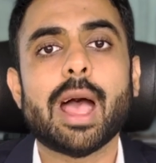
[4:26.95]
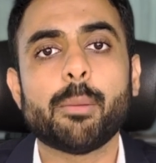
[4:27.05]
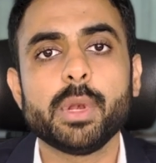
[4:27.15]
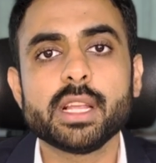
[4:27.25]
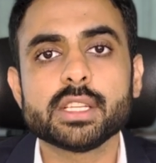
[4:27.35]

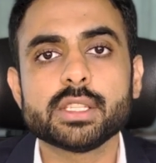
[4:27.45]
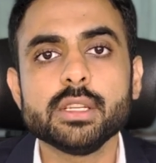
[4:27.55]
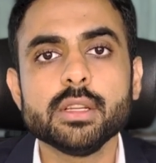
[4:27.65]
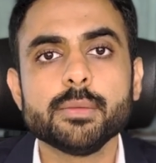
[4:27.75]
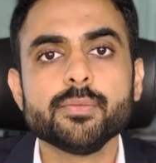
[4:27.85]

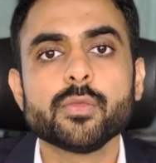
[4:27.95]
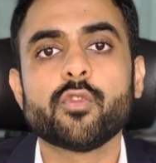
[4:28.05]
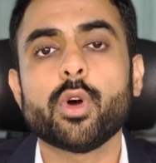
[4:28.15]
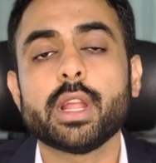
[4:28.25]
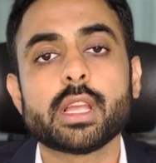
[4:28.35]
application
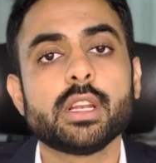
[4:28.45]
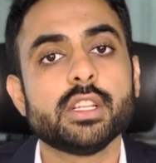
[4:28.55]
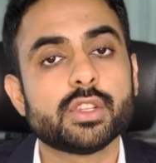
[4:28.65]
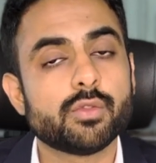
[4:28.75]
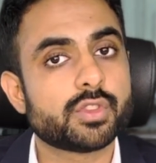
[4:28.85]
for
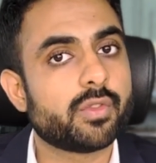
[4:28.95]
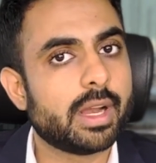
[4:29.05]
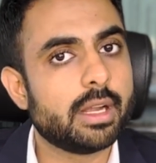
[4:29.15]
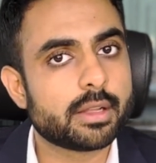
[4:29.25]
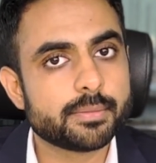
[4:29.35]
recognition was
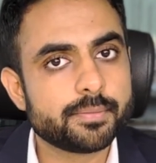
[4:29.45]
filed.